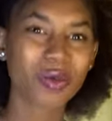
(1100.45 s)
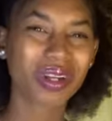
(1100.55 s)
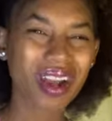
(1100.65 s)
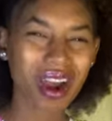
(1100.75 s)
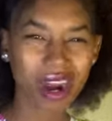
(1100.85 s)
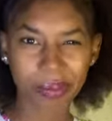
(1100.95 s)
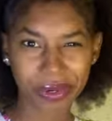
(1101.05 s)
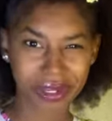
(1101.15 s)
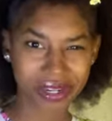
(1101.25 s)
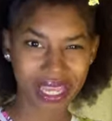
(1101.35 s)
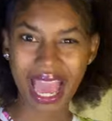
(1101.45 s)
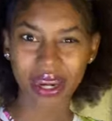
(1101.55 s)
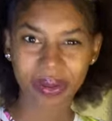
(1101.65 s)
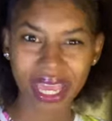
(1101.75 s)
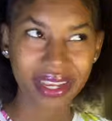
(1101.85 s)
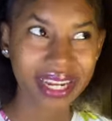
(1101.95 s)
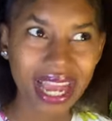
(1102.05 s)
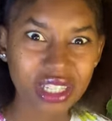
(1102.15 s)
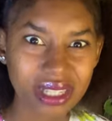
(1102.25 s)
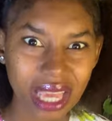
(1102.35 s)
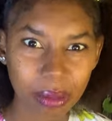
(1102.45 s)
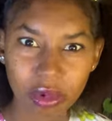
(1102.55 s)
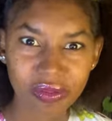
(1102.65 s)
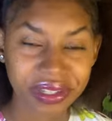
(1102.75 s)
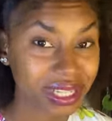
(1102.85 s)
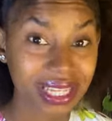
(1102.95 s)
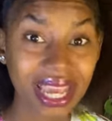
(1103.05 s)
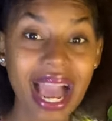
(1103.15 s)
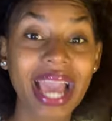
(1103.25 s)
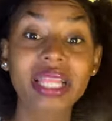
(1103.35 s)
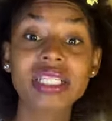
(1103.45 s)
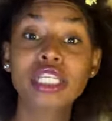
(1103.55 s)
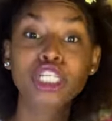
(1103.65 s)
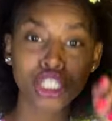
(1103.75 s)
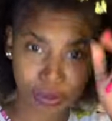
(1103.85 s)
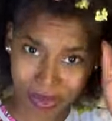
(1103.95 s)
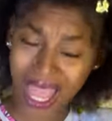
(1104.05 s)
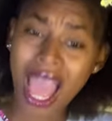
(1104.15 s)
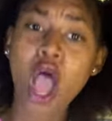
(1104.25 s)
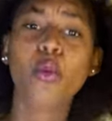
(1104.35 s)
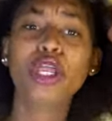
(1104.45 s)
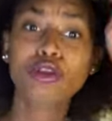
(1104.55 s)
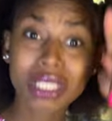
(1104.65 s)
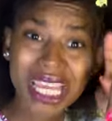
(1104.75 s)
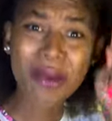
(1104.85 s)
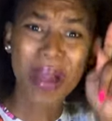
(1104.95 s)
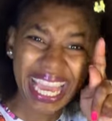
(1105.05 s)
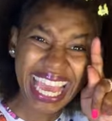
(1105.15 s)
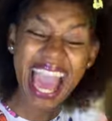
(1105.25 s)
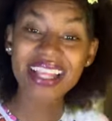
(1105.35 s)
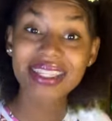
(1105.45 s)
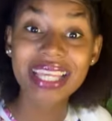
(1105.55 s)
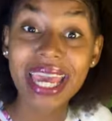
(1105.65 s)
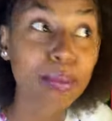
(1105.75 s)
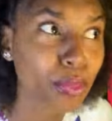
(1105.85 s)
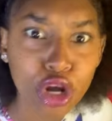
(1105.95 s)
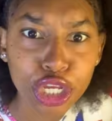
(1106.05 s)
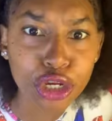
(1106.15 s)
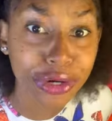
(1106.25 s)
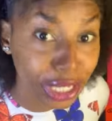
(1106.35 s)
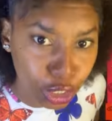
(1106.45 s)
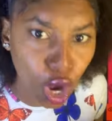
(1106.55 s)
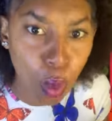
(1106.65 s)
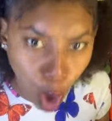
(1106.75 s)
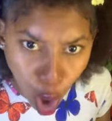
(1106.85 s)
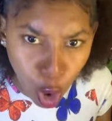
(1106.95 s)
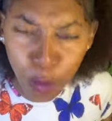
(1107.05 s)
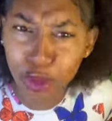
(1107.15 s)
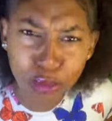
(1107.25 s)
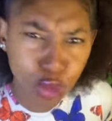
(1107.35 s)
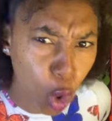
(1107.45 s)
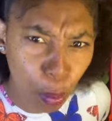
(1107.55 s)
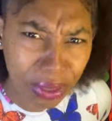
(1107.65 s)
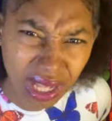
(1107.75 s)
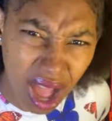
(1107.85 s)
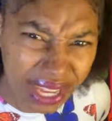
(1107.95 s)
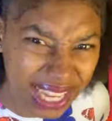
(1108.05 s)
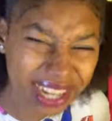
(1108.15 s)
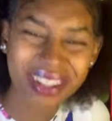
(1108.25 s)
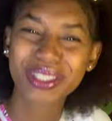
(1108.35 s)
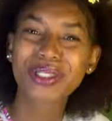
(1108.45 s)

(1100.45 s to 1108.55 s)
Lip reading: We're not harboring your cat, okay? Your cat just came over to say hi. Listen, when you see my cat say, Mercury, go home. You don't belong here.